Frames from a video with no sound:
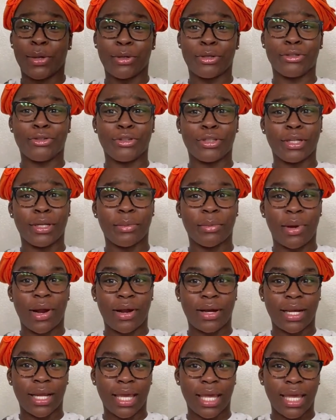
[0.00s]
Ojuna
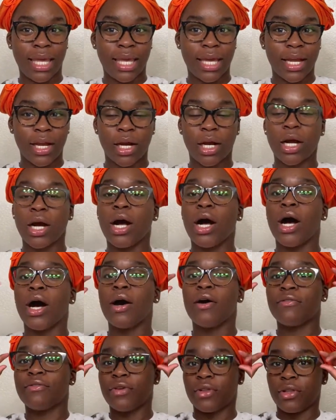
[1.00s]
Brown here.
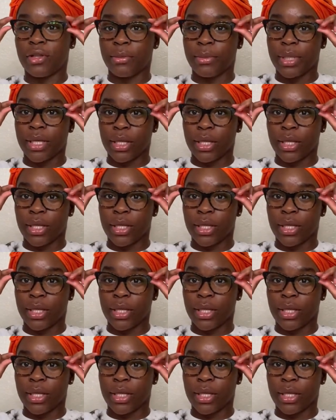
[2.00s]
Follow me